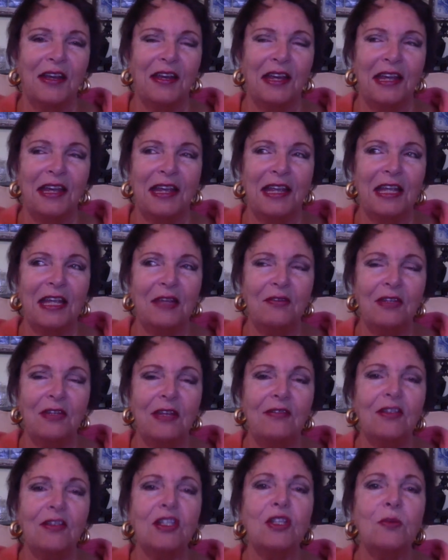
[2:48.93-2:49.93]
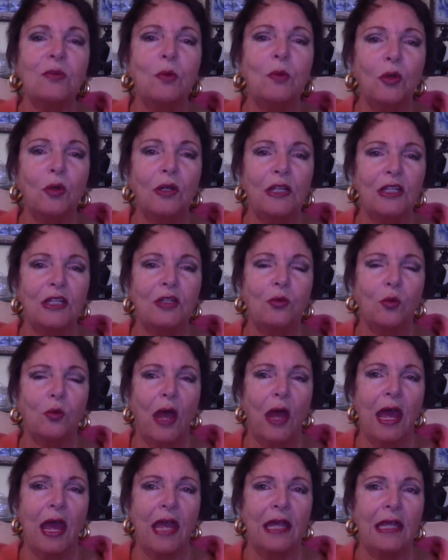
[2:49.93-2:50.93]
even in the smallest
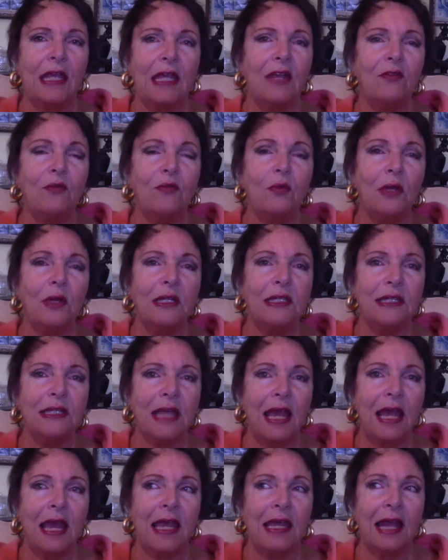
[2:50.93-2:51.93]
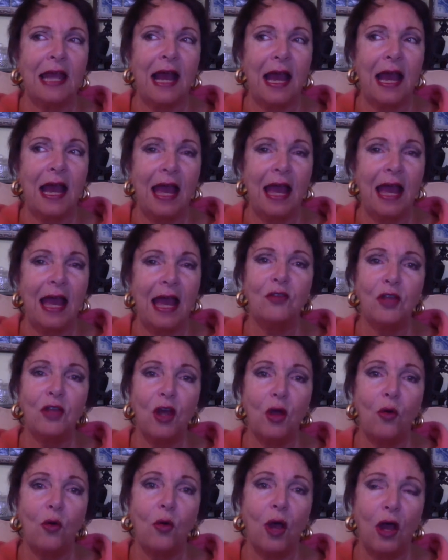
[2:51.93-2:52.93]
way, even when saying, I have
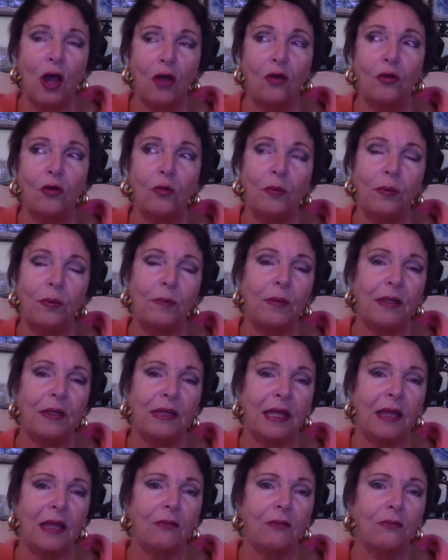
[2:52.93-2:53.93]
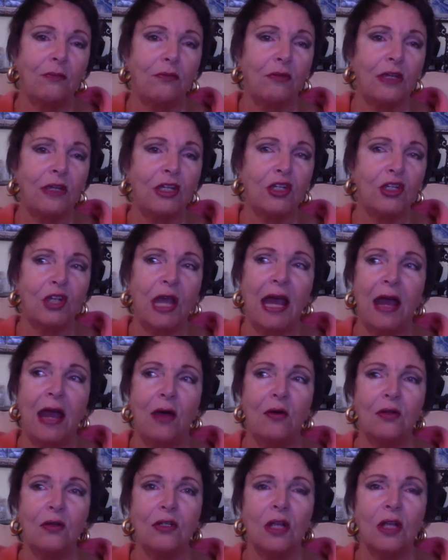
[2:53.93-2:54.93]
no hope, but they reach
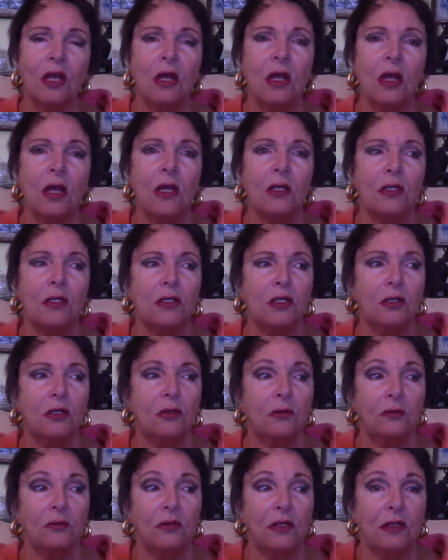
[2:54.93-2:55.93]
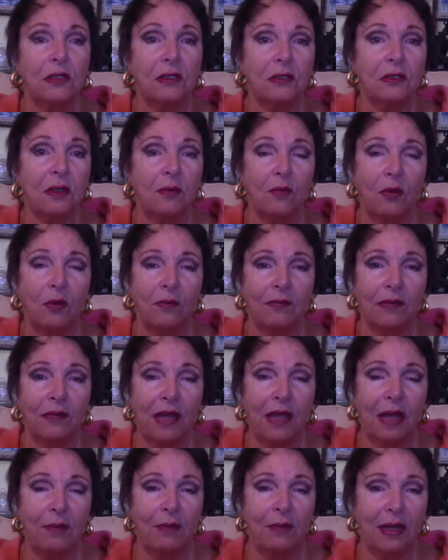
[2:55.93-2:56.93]
out to someone
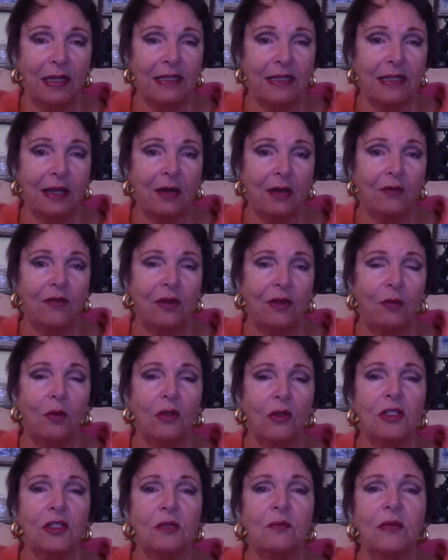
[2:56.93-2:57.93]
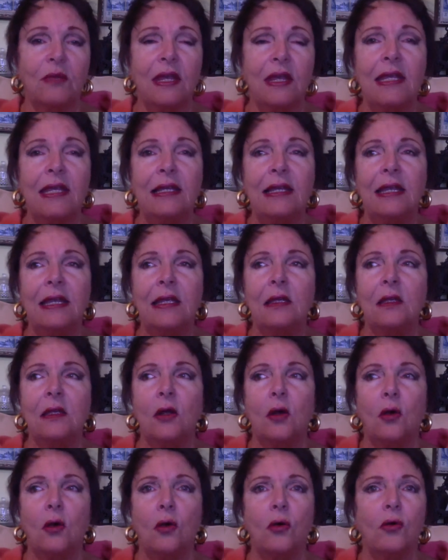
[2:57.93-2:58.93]
like myself, they want some healing,
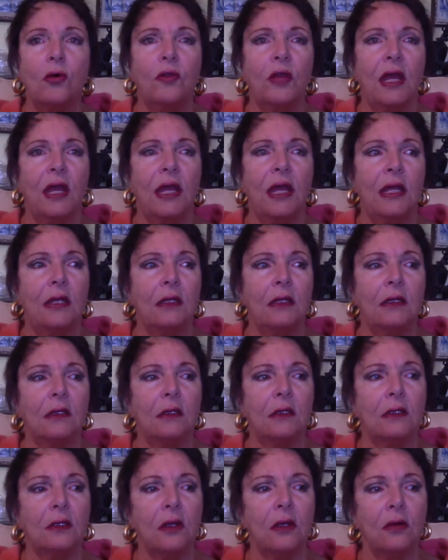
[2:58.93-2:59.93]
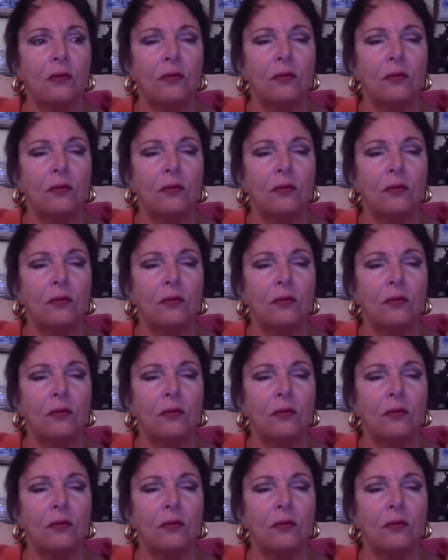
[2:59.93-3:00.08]
or they, you know,